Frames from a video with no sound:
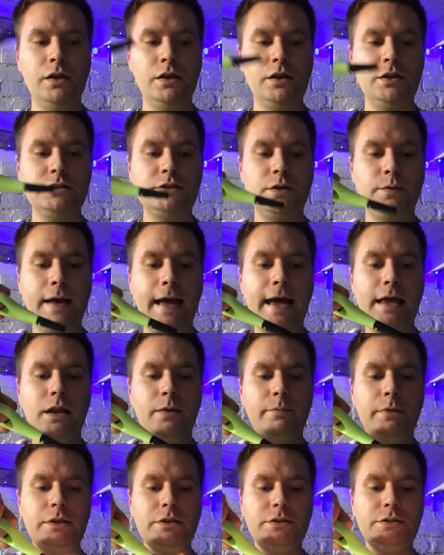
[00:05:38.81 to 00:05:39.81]
So
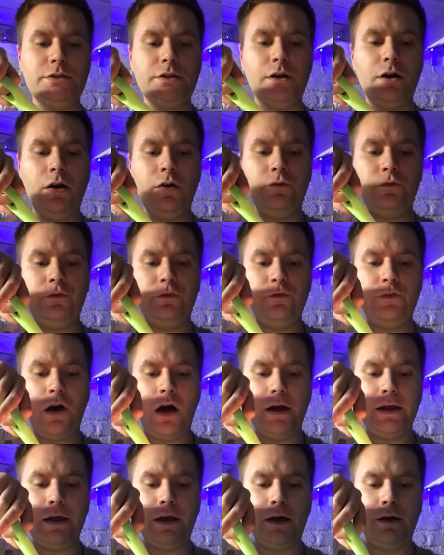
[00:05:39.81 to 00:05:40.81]
element of
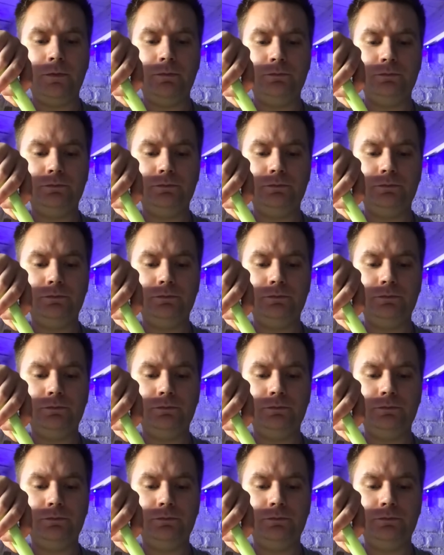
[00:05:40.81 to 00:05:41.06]
fire,